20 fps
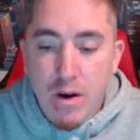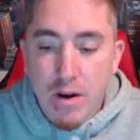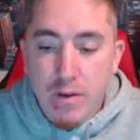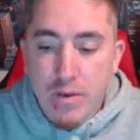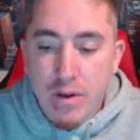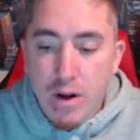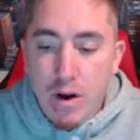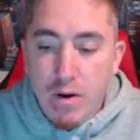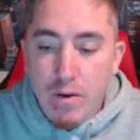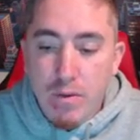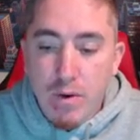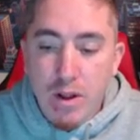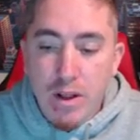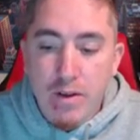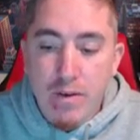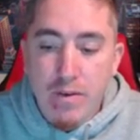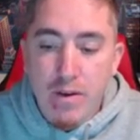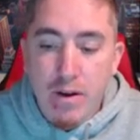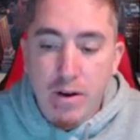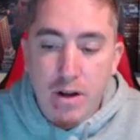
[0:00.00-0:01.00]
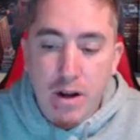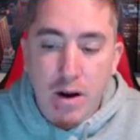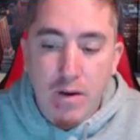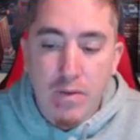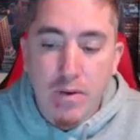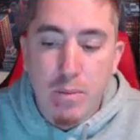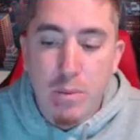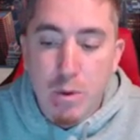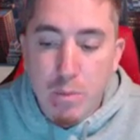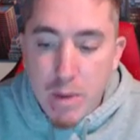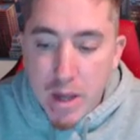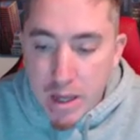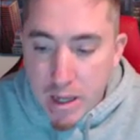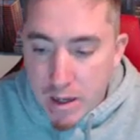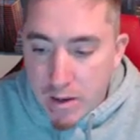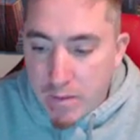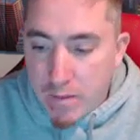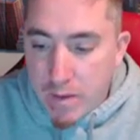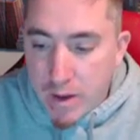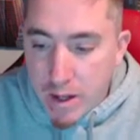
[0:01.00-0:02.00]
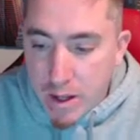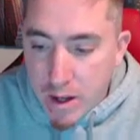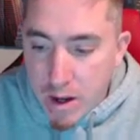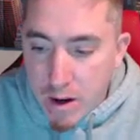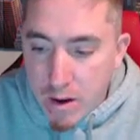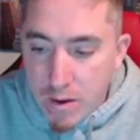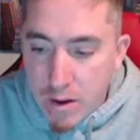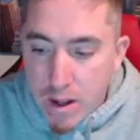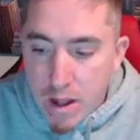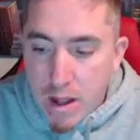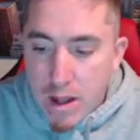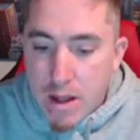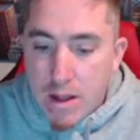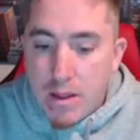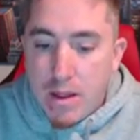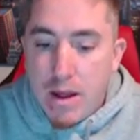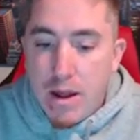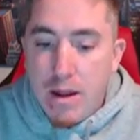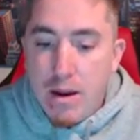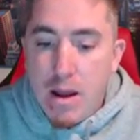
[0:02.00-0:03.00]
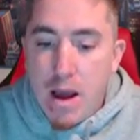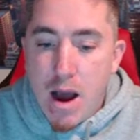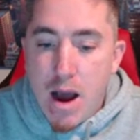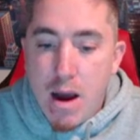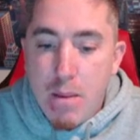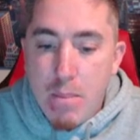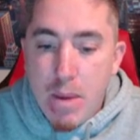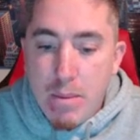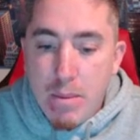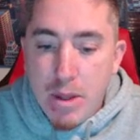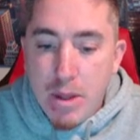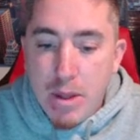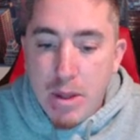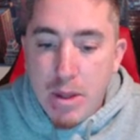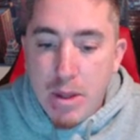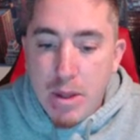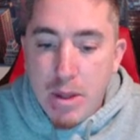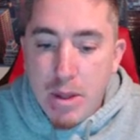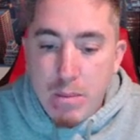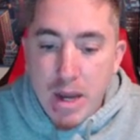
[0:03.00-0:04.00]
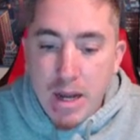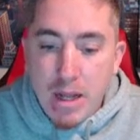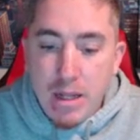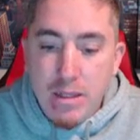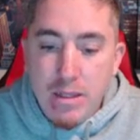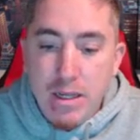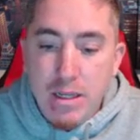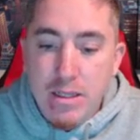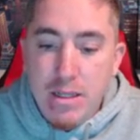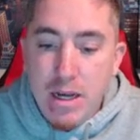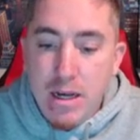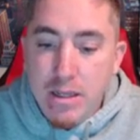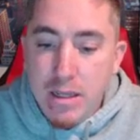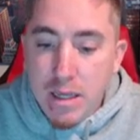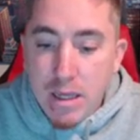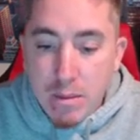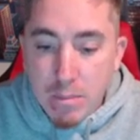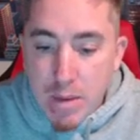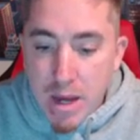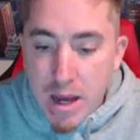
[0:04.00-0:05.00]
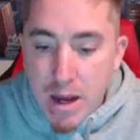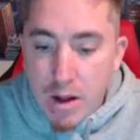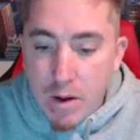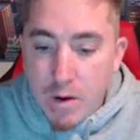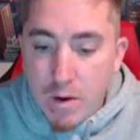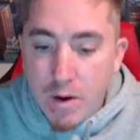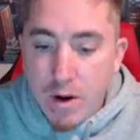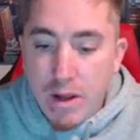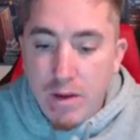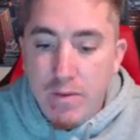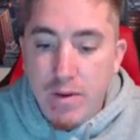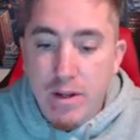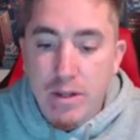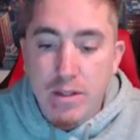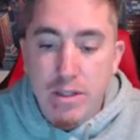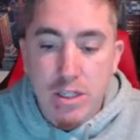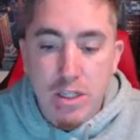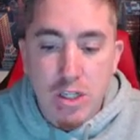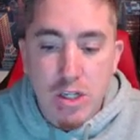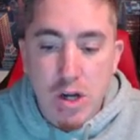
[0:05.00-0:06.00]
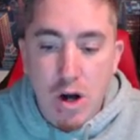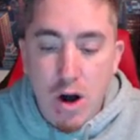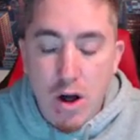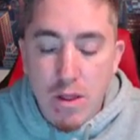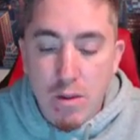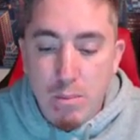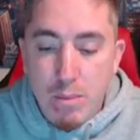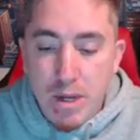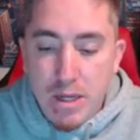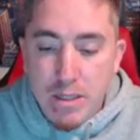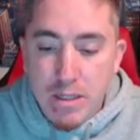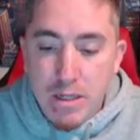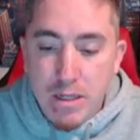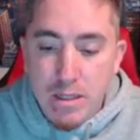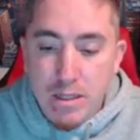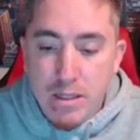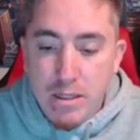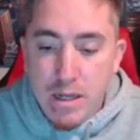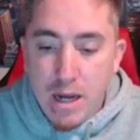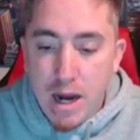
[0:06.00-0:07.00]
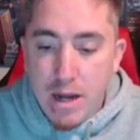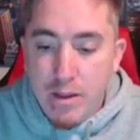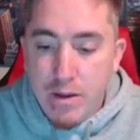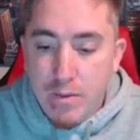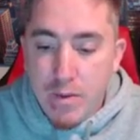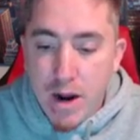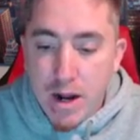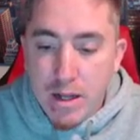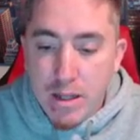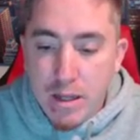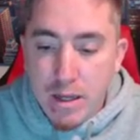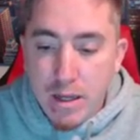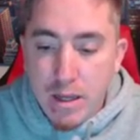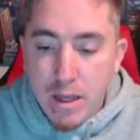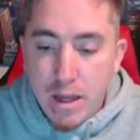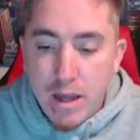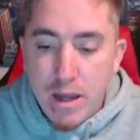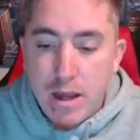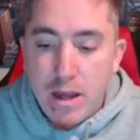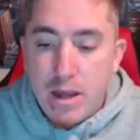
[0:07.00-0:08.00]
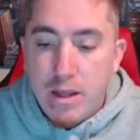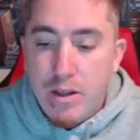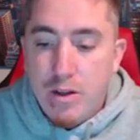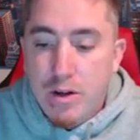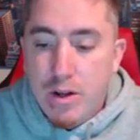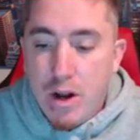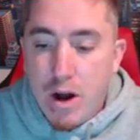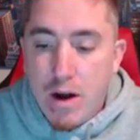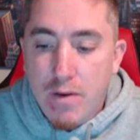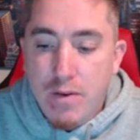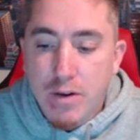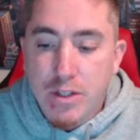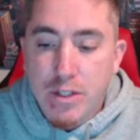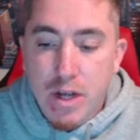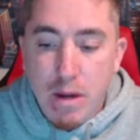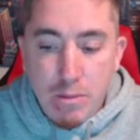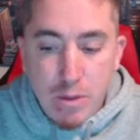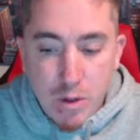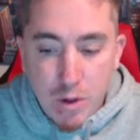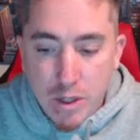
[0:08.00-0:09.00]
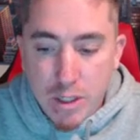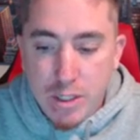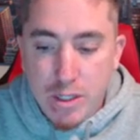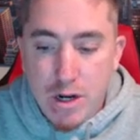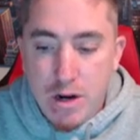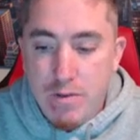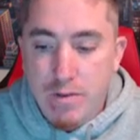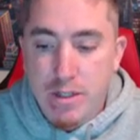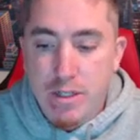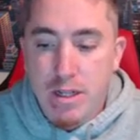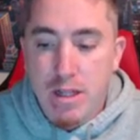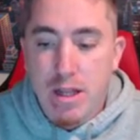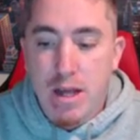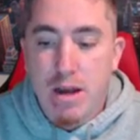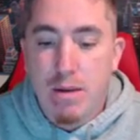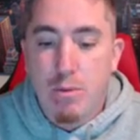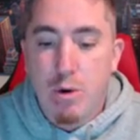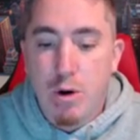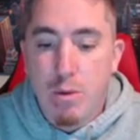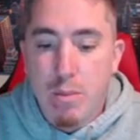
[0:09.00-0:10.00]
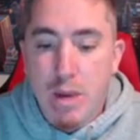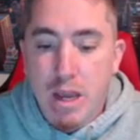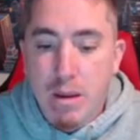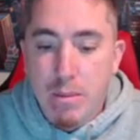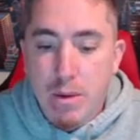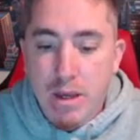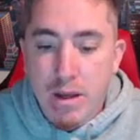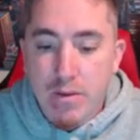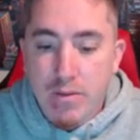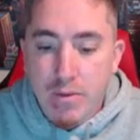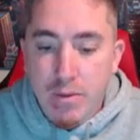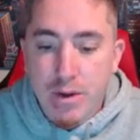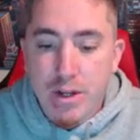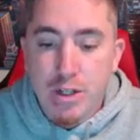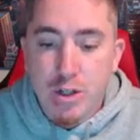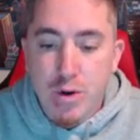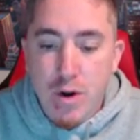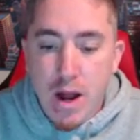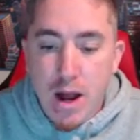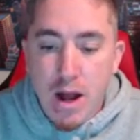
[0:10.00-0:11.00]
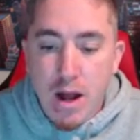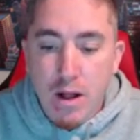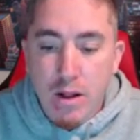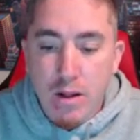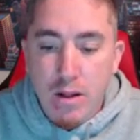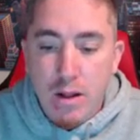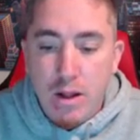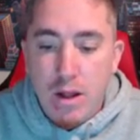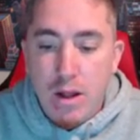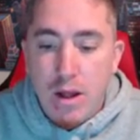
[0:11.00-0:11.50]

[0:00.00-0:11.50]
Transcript: And if you don't really feel comfortable making a video, then maybe you can make a detailed email or even just call the business directly. You can offer some sort of service to them, or maybe a free trial.